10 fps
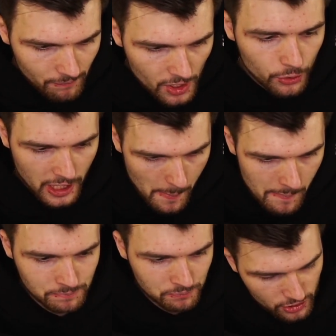Okay,
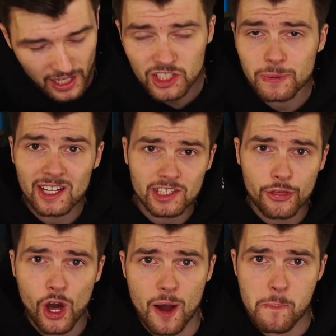so not as bad as I
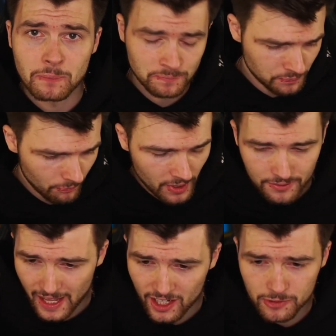thought.
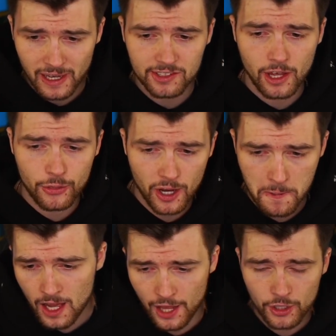Not as bad as I thought.
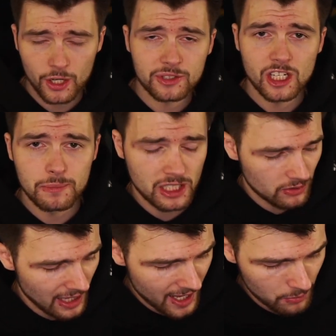I thought it was going to be a
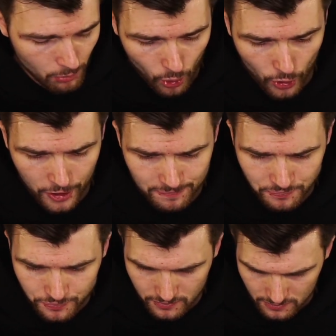lot more,
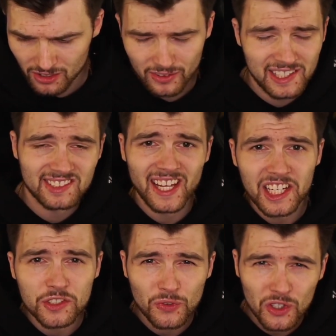less
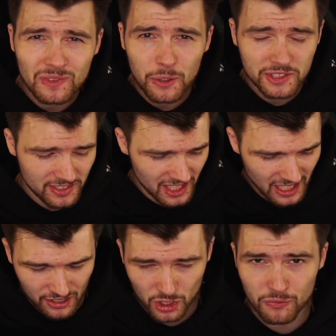tasteful, I would say.
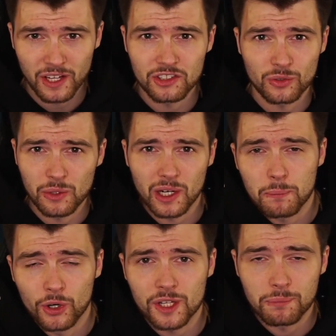I don't know if that's the right way to
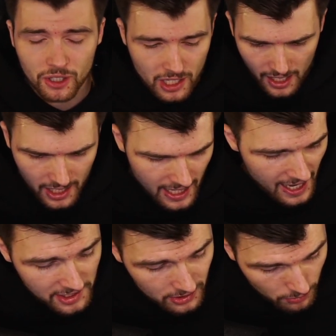put it, but it
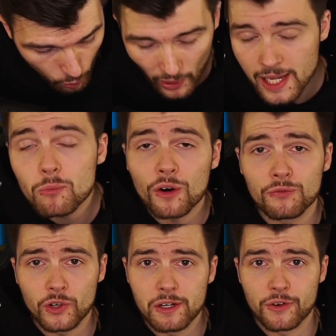has way more
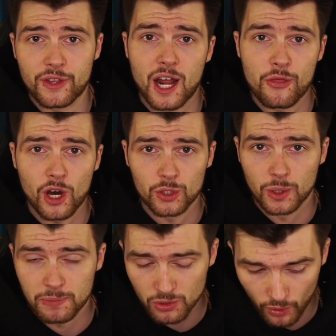flavor than I thought it would
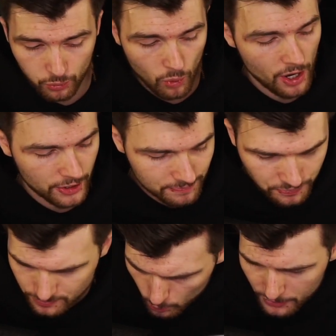be with water.
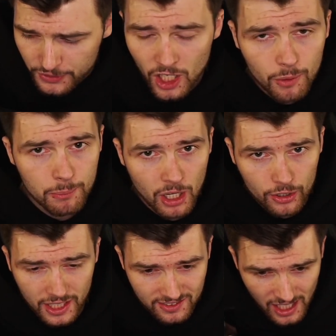With the almond milk,
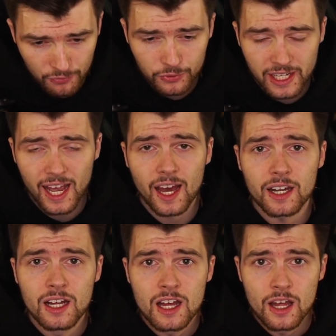it definitely had
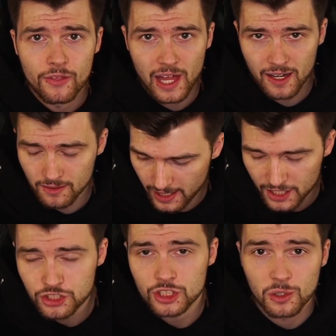that
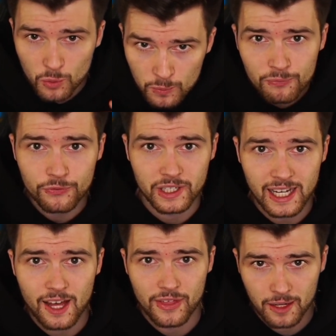extra oomph and
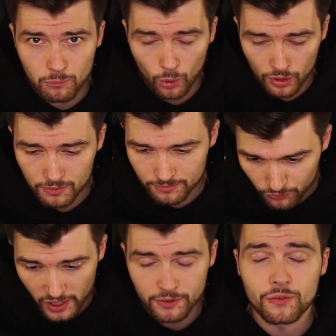had that more
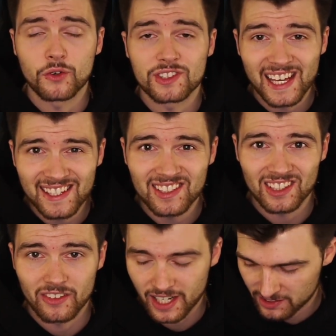flavorful taste,
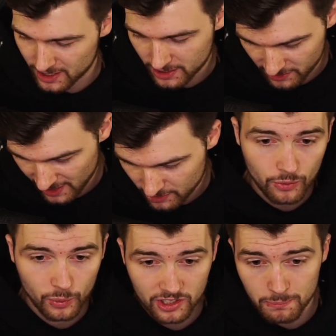like I said, because that's
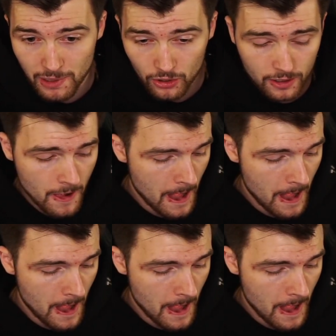with some milk.